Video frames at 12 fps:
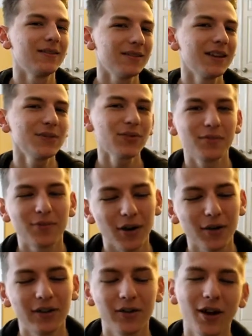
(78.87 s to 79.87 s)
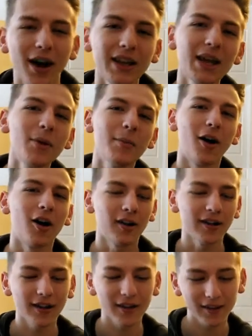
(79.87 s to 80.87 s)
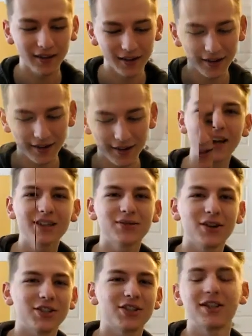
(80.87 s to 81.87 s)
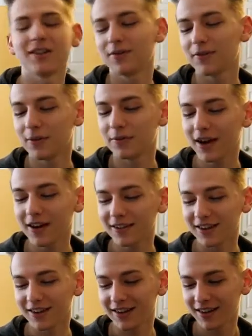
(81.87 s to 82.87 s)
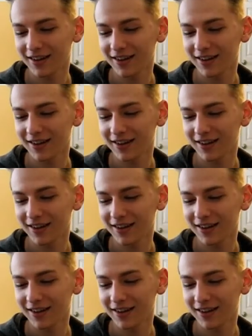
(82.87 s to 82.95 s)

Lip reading: That's what I'd probably do. I'd name him Ollie. Next question from Declan.